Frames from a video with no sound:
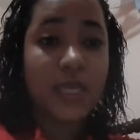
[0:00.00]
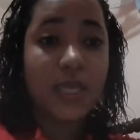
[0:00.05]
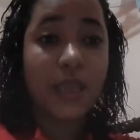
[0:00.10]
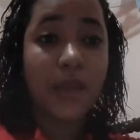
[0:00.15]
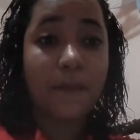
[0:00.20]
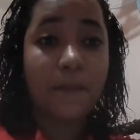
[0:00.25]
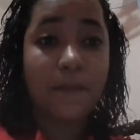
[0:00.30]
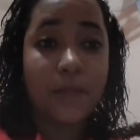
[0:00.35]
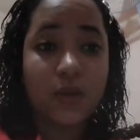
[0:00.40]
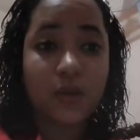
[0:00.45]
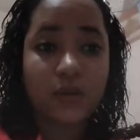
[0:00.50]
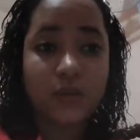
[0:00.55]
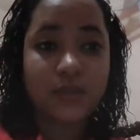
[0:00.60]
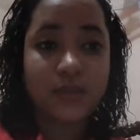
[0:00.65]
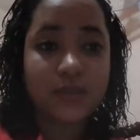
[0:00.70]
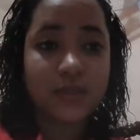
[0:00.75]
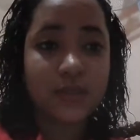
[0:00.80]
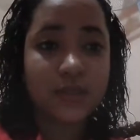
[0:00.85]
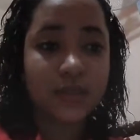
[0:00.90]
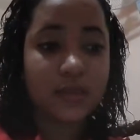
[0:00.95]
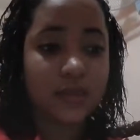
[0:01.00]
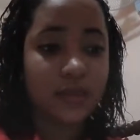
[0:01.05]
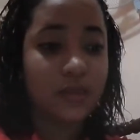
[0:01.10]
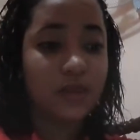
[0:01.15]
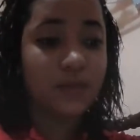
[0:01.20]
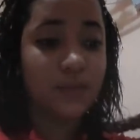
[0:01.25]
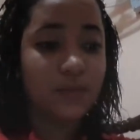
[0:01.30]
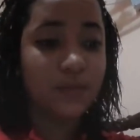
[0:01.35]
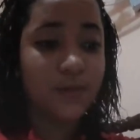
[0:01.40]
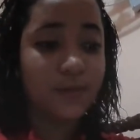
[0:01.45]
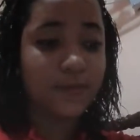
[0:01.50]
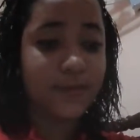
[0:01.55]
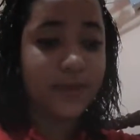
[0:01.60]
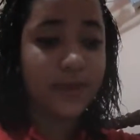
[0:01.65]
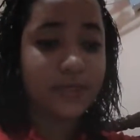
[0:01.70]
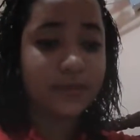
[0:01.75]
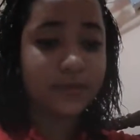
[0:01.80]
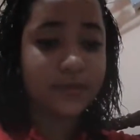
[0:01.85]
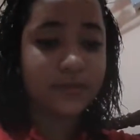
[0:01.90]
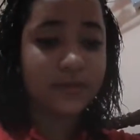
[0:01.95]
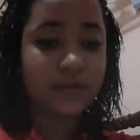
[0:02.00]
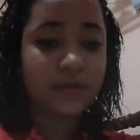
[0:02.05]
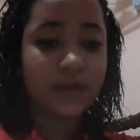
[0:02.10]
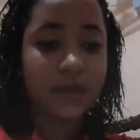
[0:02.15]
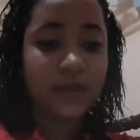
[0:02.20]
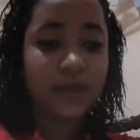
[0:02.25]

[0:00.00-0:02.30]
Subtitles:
In music, in movies,